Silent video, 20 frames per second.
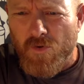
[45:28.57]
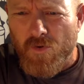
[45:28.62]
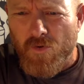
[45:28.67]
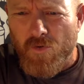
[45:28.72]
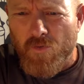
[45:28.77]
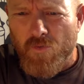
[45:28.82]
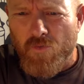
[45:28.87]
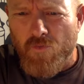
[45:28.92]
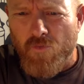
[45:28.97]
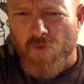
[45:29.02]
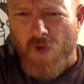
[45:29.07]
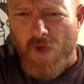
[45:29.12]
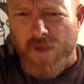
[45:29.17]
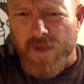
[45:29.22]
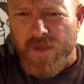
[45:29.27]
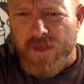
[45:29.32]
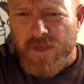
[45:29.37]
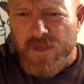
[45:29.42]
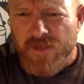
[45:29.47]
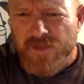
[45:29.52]
All right.
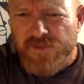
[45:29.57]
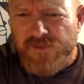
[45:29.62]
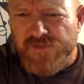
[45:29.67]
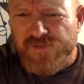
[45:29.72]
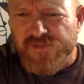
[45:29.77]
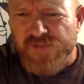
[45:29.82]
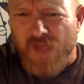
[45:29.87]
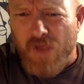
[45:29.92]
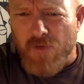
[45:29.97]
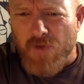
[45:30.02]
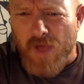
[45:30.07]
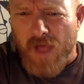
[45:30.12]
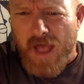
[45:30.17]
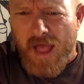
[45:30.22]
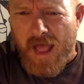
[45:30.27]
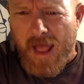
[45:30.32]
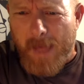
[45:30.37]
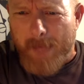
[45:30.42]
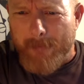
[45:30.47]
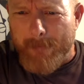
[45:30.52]
So,
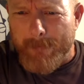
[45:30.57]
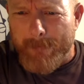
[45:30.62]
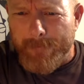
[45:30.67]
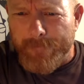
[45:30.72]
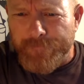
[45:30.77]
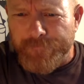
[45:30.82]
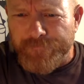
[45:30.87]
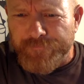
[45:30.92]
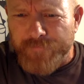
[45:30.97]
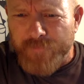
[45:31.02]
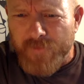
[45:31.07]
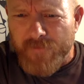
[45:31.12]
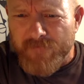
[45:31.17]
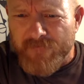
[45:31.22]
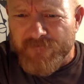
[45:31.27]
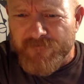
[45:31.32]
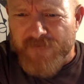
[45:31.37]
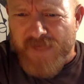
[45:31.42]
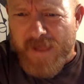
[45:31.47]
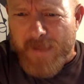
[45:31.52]

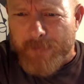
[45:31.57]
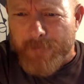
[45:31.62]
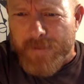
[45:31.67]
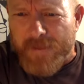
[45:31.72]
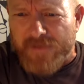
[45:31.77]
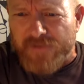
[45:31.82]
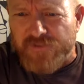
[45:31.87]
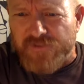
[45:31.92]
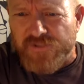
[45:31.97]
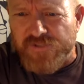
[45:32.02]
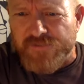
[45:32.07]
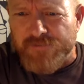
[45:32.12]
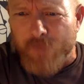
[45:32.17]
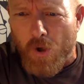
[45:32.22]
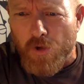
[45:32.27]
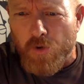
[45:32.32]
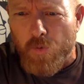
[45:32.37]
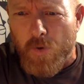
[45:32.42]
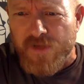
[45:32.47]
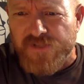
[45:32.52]
fat pictures,
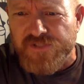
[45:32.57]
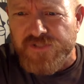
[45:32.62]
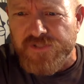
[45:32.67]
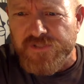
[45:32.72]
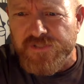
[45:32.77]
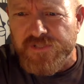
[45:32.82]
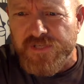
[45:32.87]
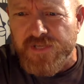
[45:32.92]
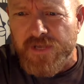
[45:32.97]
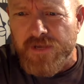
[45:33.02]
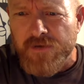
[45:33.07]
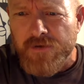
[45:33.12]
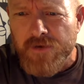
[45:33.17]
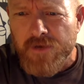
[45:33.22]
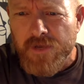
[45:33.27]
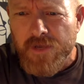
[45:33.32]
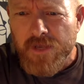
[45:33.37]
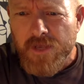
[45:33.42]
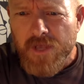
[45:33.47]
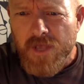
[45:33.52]
my question to you.
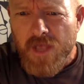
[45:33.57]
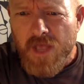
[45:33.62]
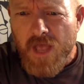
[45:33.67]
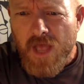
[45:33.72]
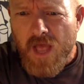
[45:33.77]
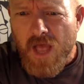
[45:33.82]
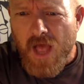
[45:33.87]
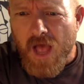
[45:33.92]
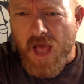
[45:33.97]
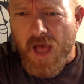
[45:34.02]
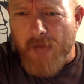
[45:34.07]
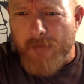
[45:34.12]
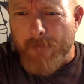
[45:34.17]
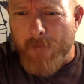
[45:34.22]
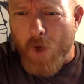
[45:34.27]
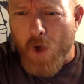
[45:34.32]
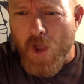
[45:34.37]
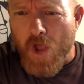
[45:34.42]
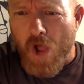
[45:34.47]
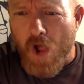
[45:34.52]

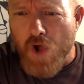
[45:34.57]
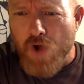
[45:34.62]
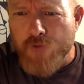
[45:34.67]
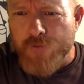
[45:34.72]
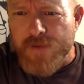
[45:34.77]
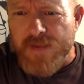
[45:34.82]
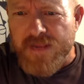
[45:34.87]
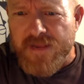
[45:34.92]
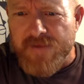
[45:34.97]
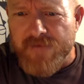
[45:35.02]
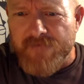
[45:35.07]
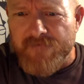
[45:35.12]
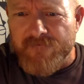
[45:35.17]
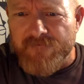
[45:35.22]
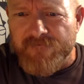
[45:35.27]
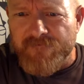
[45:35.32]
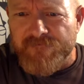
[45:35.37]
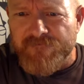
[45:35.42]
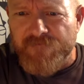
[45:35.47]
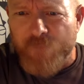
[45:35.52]
My Hobie
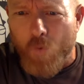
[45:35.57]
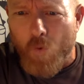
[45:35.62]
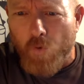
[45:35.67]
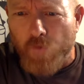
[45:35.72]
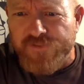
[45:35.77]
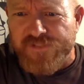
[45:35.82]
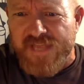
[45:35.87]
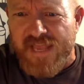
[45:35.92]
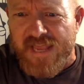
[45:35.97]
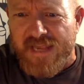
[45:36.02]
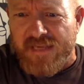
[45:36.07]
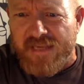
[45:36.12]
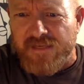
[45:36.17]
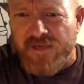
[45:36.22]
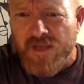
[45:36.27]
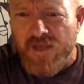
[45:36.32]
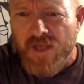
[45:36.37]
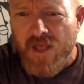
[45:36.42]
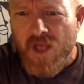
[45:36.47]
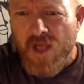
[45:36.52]
14,
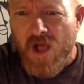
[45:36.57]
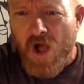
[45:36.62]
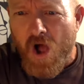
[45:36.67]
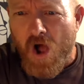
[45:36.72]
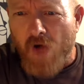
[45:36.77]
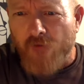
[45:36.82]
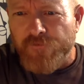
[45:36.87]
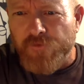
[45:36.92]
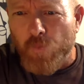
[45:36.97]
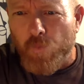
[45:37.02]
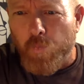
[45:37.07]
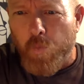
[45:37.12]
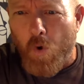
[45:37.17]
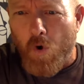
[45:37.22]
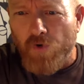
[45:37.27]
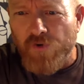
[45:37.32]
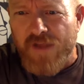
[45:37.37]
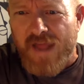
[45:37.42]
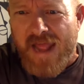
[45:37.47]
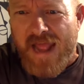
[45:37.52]
after
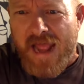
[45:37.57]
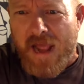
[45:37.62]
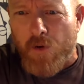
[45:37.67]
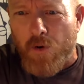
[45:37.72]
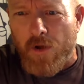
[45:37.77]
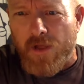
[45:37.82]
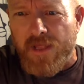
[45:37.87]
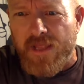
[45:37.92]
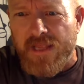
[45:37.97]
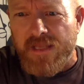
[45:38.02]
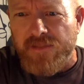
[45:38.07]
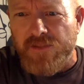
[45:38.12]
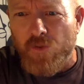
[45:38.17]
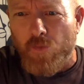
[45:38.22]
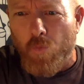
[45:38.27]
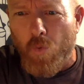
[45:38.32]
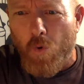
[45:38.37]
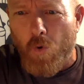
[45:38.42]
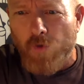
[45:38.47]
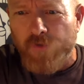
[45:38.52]
1 hour
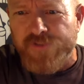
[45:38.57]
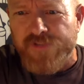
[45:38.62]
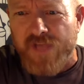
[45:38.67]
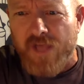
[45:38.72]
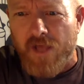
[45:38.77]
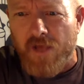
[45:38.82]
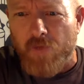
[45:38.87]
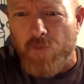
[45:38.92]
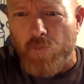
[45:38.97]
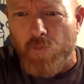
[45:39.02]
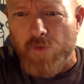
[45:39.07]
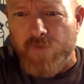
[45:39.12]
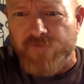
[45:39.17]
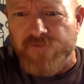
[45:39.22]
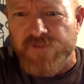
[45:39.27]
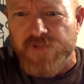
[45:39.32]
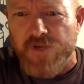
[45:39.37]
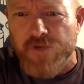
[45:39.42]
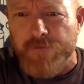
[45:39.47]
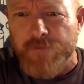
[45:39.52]
in the water
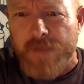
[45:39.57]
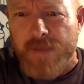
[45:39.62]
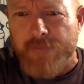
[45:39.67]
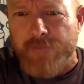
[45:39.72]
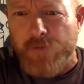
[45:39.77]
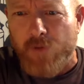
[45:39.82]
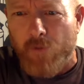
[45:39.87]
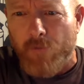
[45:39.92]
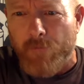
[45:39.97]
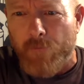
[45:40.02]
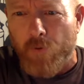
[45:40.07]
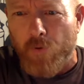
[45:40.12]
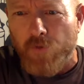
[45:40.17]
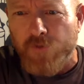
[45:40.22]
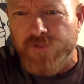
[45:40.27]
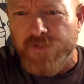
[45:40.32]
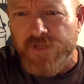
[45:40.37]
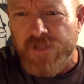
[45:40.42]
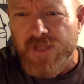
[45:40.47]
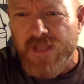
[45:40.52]
with two people on
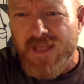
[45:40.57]
board,